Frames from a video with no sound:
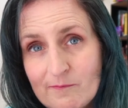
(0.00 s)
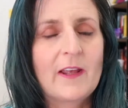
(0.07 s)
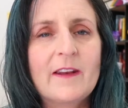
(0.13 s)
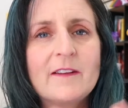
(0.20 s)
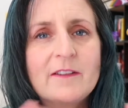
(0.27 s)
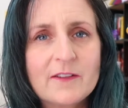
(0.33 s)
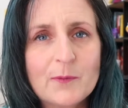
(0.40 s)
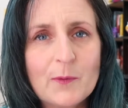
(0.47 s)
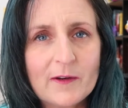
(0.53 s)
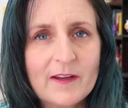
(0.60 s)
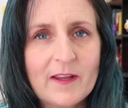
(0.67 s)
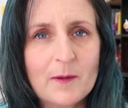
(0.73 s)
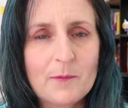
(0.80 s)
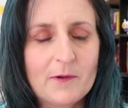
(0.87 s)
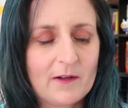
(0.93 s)
And I just want to
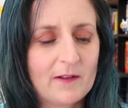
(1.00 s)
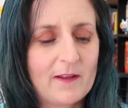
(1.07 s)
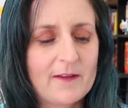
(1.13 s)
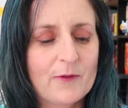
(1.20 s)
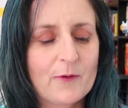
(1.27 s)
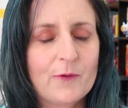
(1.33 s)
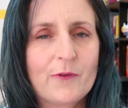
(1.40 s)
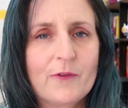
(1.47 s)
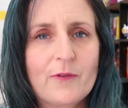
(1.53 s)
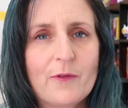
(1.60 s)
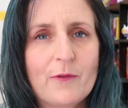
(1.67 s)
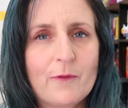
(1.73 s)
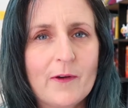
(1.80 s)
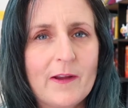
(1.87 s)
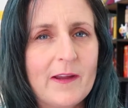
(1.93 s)
keep it those
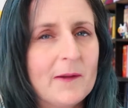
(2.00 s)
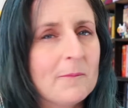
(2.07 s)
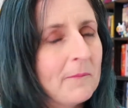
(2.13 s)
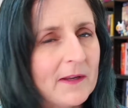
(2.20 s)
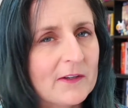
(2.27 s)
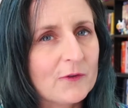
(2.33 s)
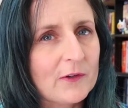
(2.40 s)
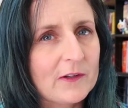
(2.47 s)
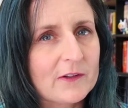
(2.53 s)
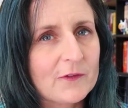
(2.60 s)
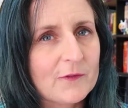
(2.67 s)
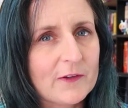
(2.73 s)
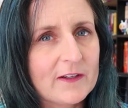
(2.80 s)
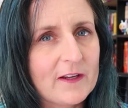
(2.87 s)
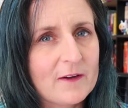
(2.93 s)
3 metrics
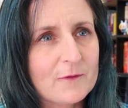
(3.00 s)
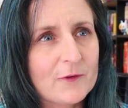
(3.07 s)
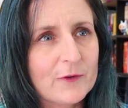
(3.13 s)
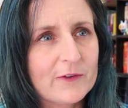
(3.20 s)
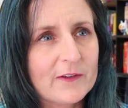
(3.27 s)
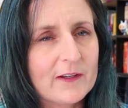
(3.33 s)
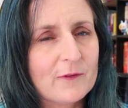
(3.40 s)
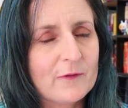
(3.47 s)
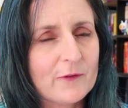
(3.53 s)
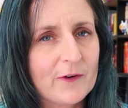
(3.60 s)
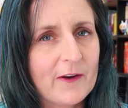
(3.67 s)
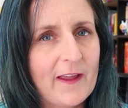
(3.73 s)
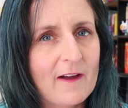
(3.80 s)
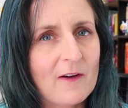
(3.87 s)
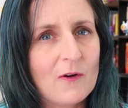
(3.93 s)
for diversity for
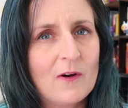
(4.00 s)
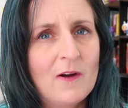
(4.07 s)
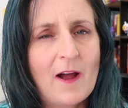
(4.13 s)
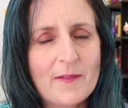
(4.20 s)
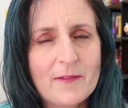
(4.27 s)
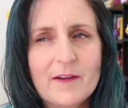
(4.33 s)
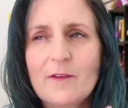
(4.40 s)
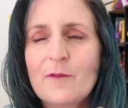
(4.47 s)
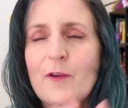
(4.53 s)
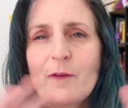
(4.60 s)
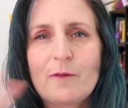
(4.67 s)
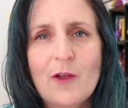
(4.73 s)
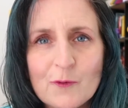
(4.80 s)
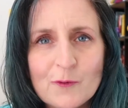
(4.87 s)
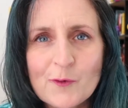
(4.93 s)
now. I think if you
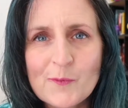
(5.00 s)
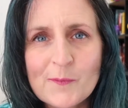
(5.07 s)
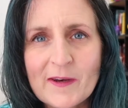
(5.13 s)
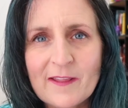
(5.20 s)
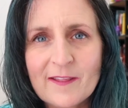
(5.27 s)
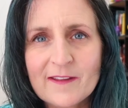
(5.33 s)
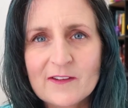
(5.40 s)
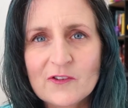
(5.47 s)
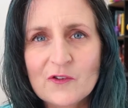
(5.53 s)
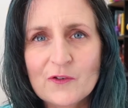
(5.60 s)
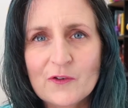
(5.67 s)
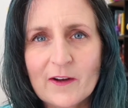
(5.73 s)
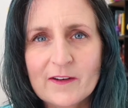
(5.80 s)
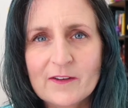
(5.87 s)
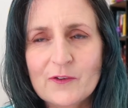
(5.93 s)
have too many things you're
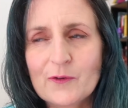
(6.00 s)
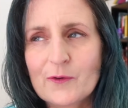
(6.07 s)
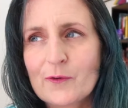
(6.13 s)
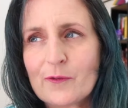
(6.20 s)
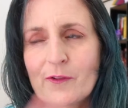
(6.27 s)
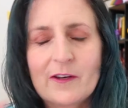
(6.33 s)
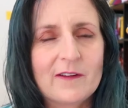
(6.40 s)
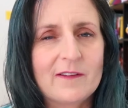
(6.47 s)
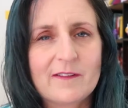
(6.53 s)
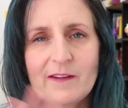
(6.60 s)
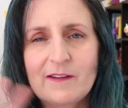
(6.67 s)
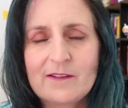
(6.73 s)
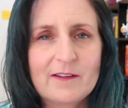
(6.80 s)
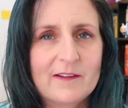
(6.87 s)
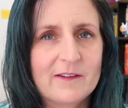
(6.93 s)
trying to do, then it's
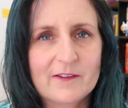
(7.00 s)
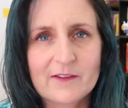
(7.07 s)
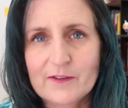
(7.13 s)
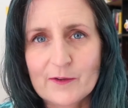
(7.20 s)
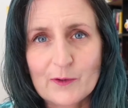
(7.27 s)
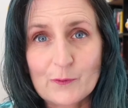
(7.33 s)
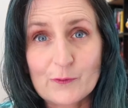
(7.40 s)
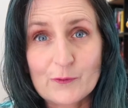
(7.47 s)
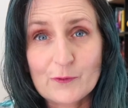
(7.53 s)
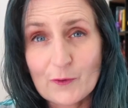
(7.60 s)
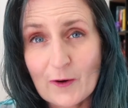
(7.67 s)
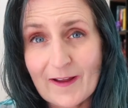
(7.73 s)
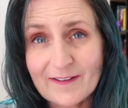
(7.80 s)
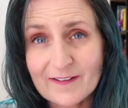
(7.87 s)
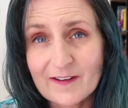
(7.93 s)
easy to just lose
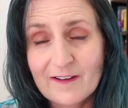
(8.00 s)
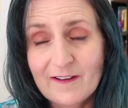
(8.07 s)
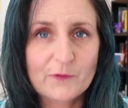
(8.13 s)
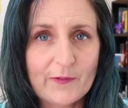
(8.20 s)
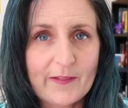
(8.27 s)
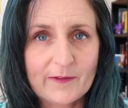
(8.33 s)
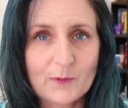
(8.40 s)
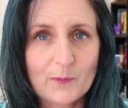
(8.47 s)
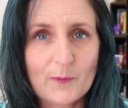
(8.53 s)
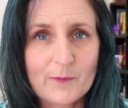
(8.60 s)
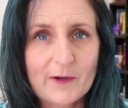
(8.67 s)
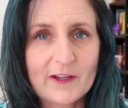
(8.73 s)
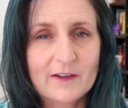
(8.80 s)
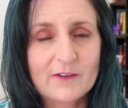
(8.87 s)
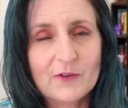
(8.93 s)
track. So that's what
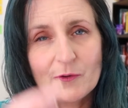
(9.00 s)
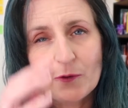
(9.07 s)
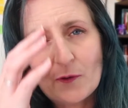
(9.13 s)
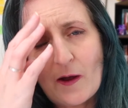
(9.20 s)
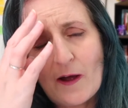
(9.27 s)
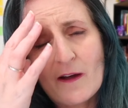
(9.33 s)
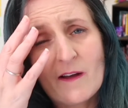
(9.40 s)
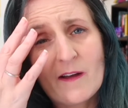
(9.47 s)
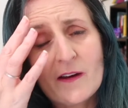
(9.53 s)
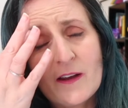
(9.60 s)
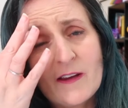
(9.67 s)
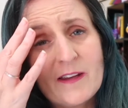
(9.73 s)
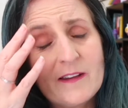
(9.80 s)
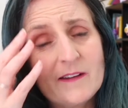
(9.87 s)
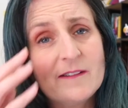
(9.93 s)
we're going to do. And I
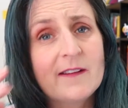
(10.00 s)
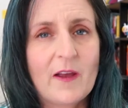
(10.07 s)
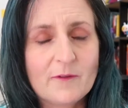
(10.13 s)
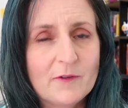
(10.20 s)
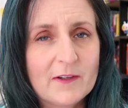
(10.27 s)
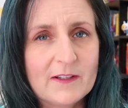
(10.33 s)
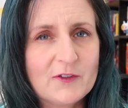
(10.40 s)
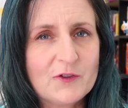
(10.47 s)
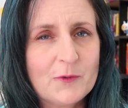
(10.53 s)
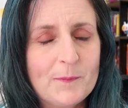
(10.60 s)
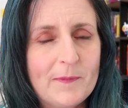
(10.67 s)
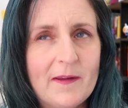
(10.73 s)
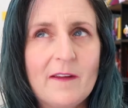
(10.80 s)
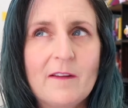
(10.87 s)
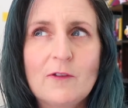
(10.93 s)
guess I really should
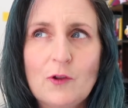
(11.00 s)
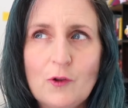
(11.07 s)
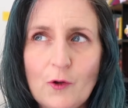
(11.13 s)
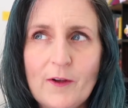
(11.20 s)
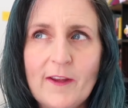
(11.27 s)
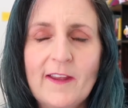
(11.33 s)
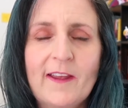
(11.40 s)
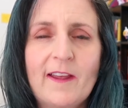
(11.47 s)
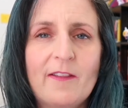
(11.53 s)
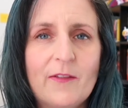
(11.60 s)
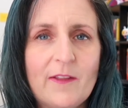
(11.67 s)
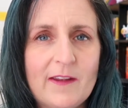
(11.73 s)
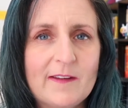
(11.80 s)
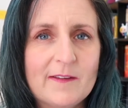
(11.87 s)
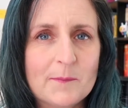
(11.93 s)
be looking at
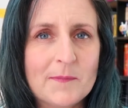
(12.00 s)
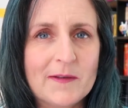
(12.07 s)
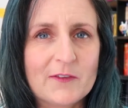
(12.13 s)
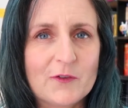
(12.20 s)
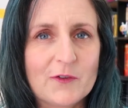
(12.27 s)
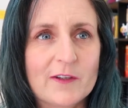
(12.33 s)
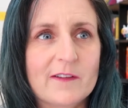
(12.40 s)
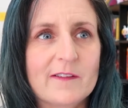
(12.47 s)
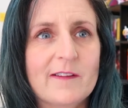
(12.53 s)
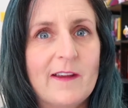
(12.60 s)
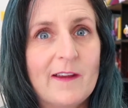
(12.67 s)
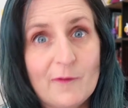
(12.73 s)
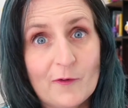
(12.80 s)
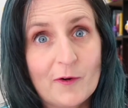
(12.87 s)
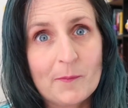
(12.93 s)
these metrics
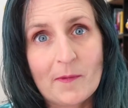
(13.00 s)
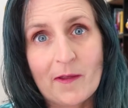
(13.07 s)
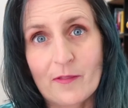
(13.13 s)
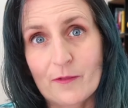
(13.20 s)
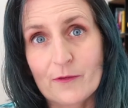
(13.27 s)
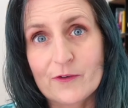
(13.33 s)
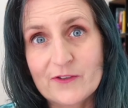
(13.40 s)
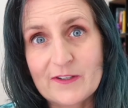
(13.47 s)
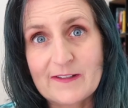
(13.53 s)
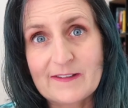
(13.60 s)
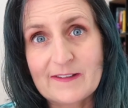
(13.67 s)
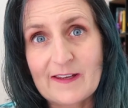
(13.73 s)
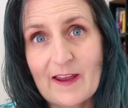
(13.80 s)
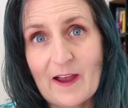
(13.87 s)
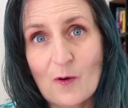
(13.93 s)
every month to
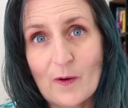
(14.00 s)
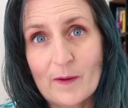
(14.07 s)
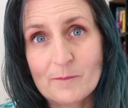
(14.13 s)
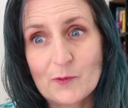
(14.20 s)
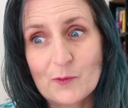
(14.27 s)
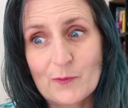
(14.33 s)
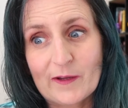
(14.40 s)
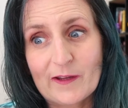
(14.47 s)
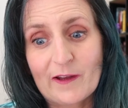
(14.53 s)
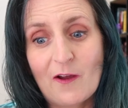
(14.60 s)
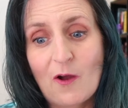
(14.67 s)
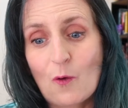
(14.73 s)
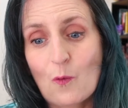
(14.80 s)
see how I'm doing,